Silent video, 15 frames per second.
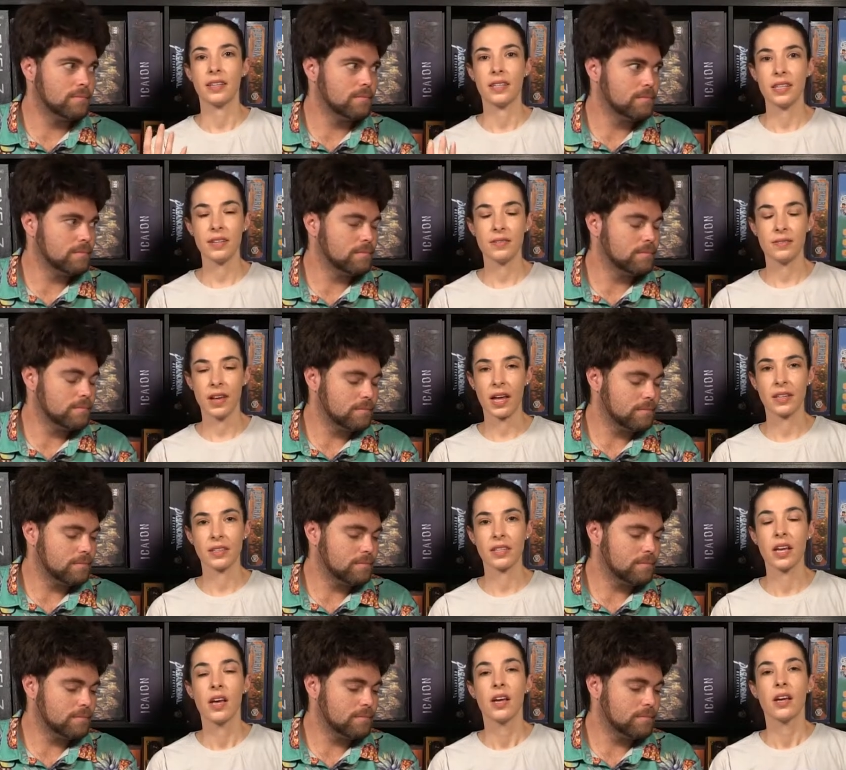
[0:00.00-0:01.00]
Speaker 1: the
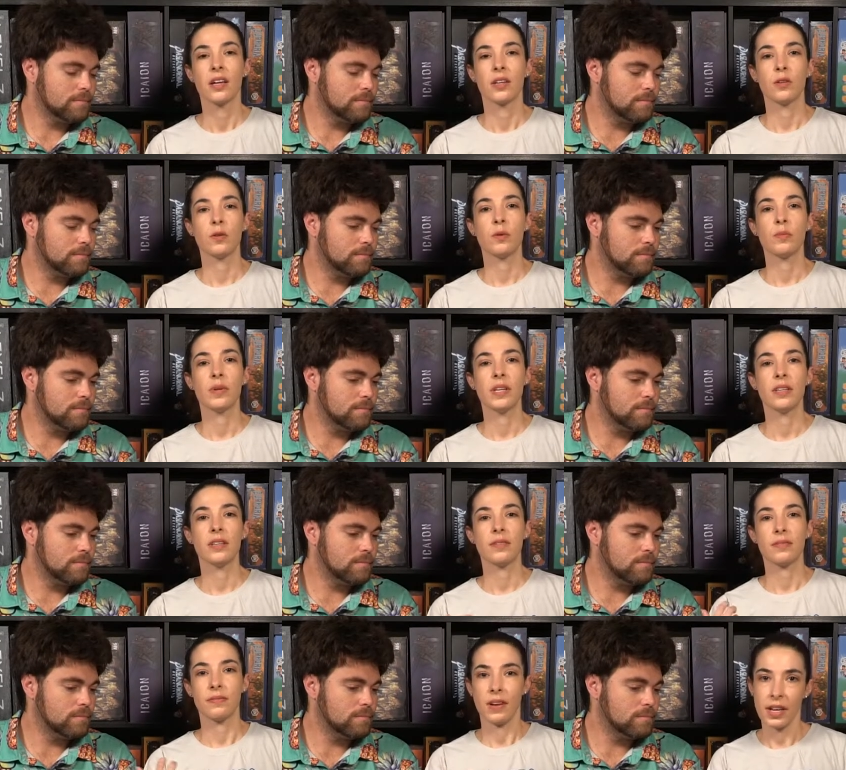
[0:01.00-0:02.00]
defense, you will be
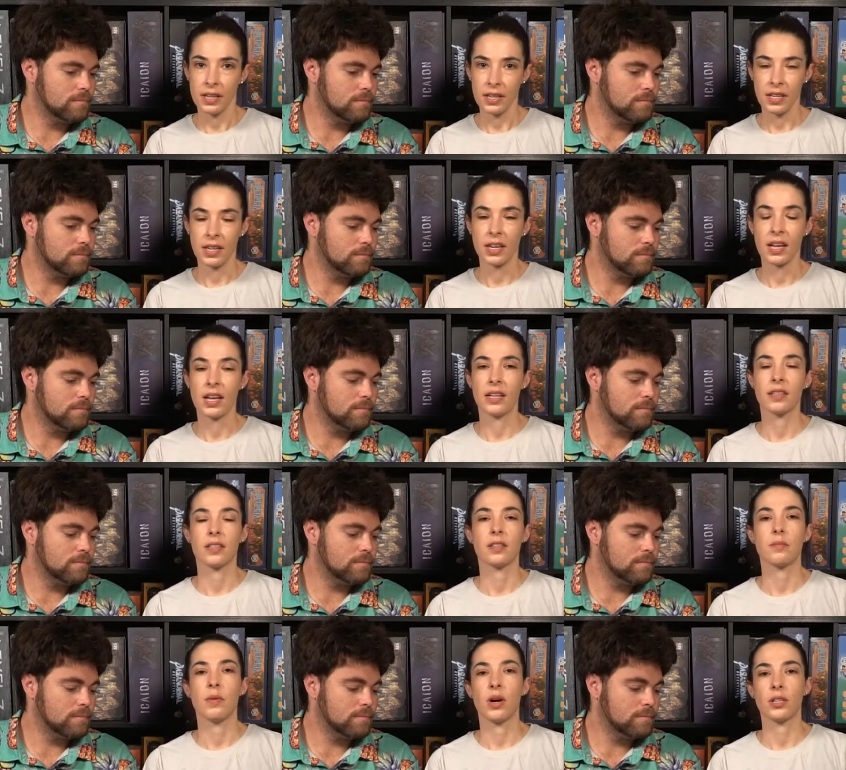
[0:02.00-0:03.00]
defended
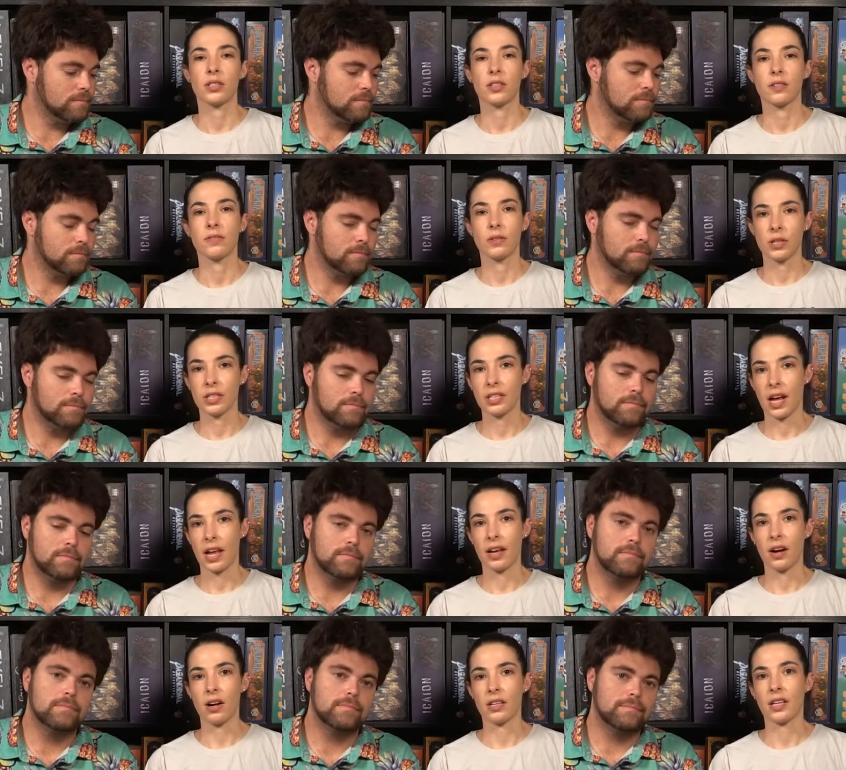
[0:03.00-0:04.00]
against the monster for each
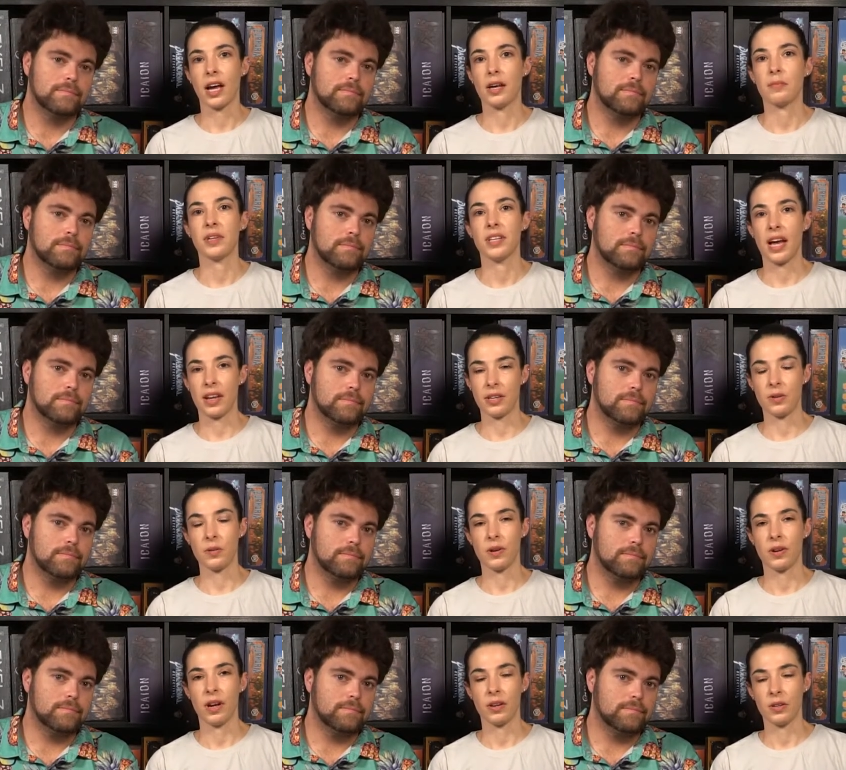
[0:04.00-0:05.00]
icon type of that you,
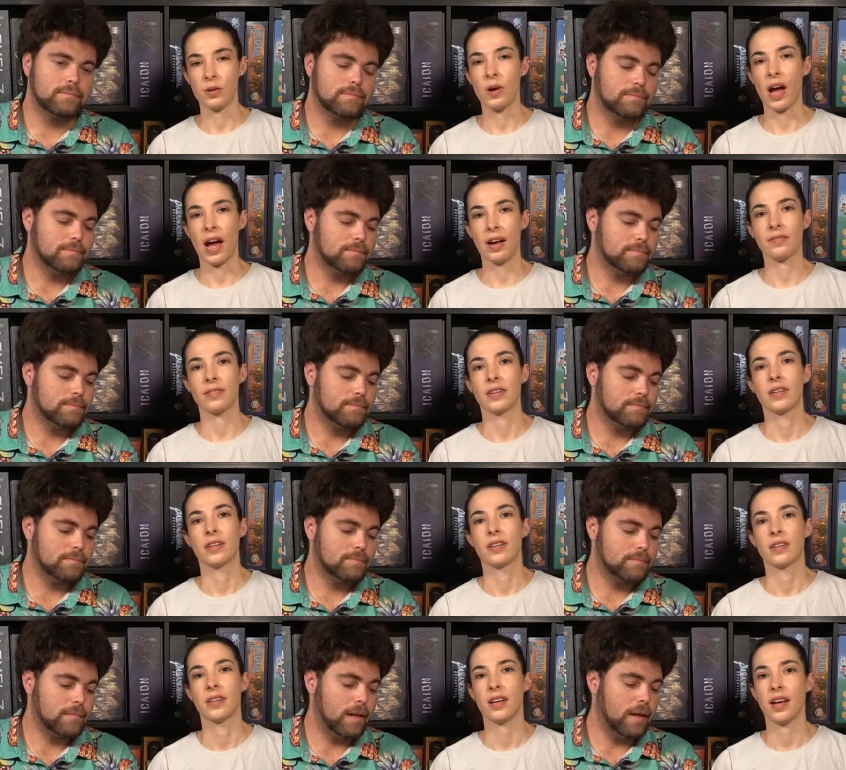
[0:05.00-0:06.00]
you have.
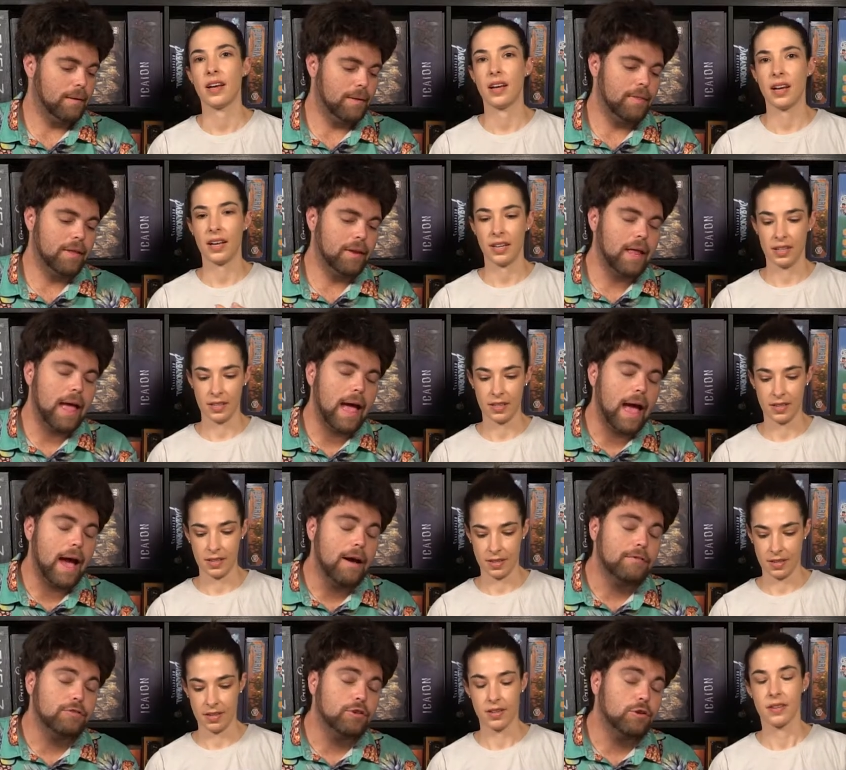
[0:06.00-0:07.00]
Speaker 2: Yeah, and then
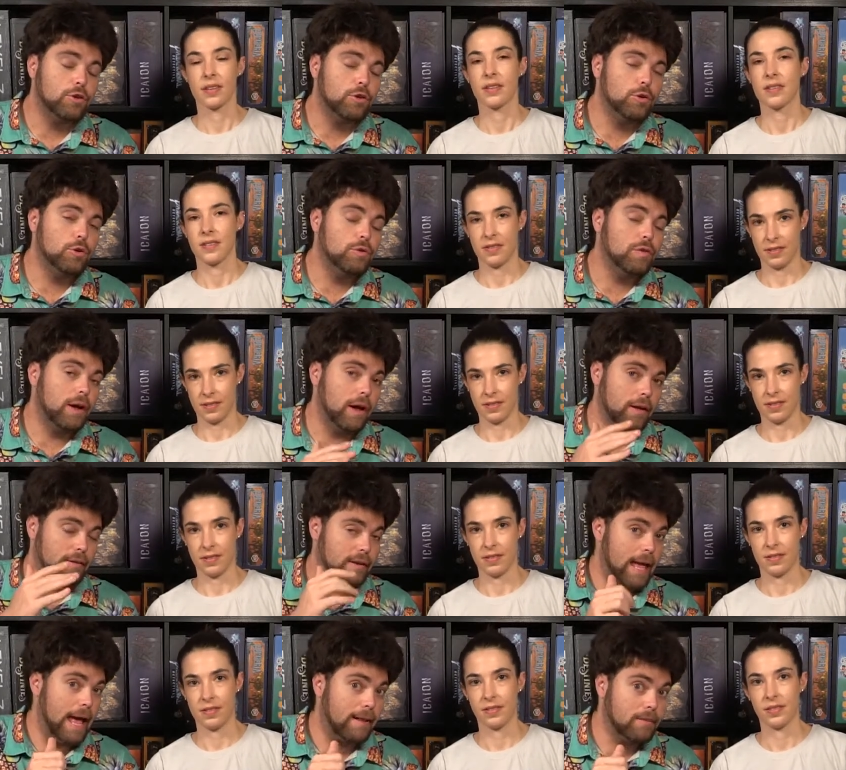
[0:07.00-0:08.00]
after you've
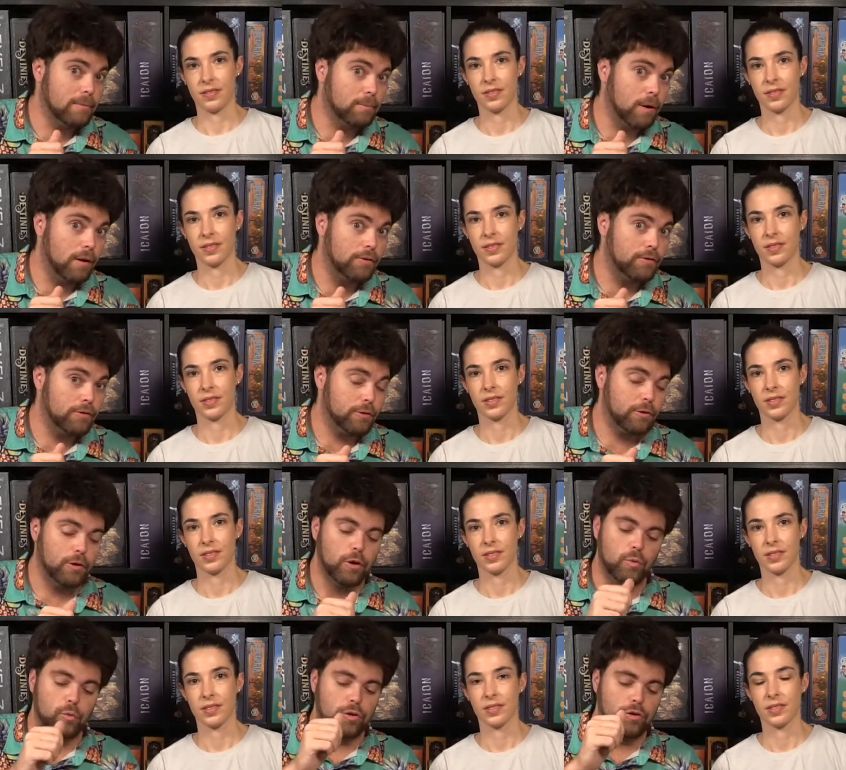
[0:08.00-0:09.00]
attacked the monster,
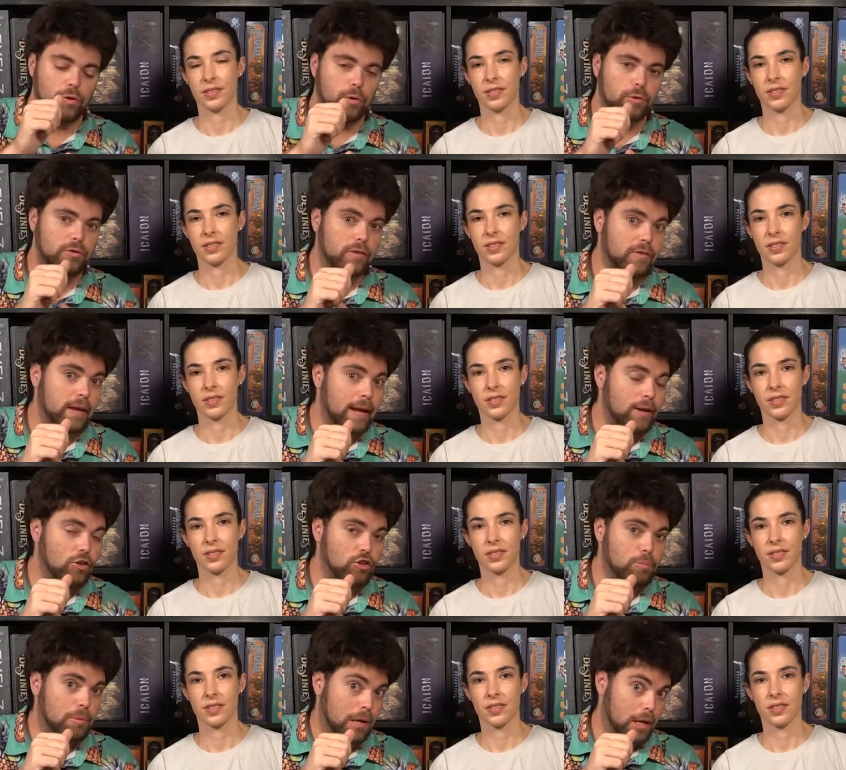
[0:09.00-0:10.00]
reduced its
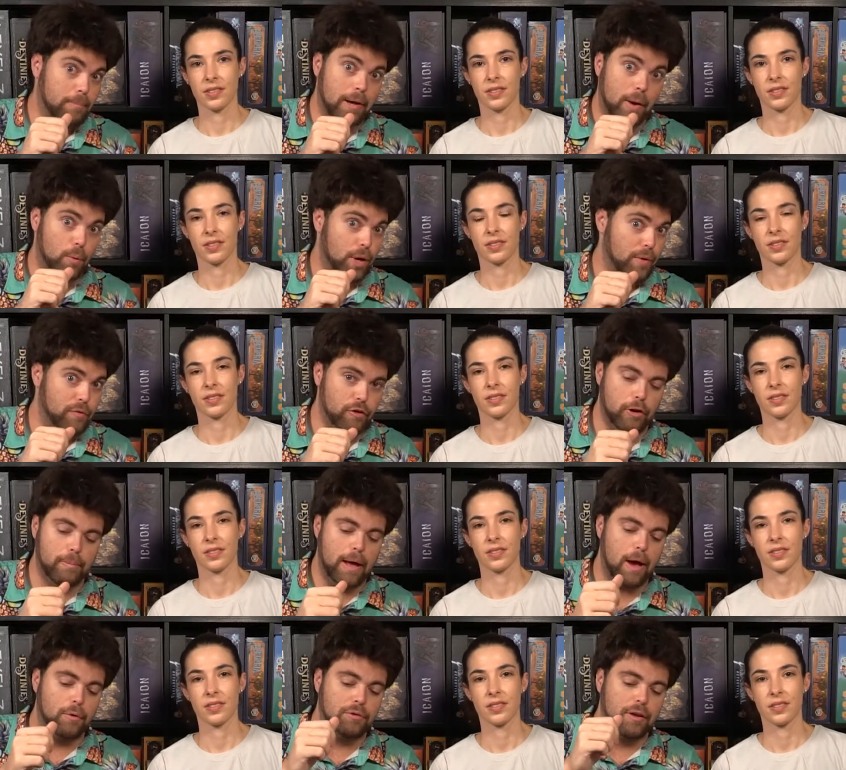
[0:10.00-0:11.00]
H P by whatever
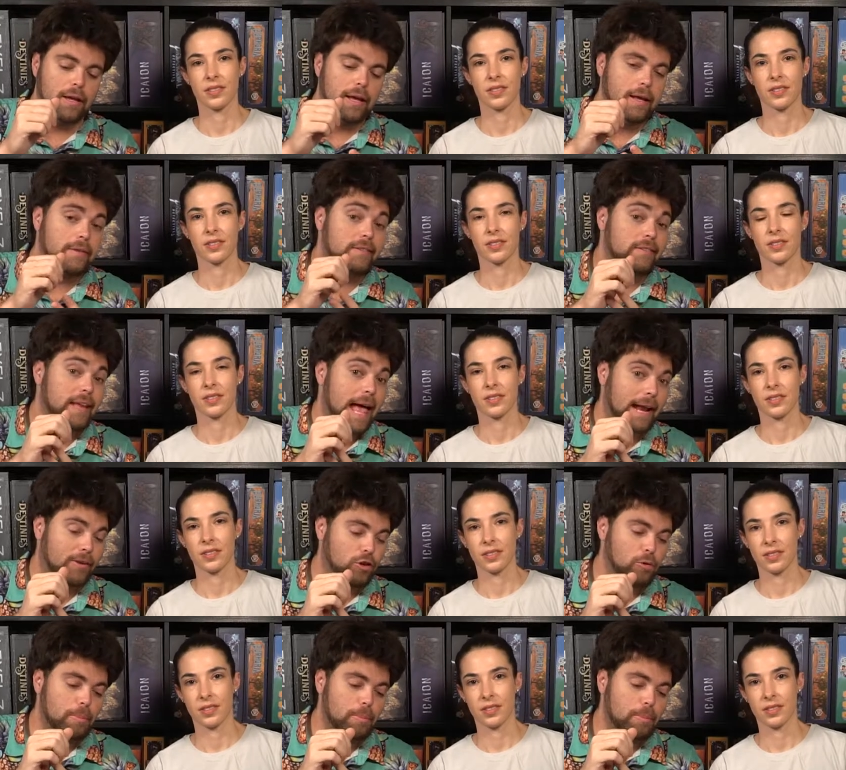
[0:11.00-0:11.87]
amount, it's attacked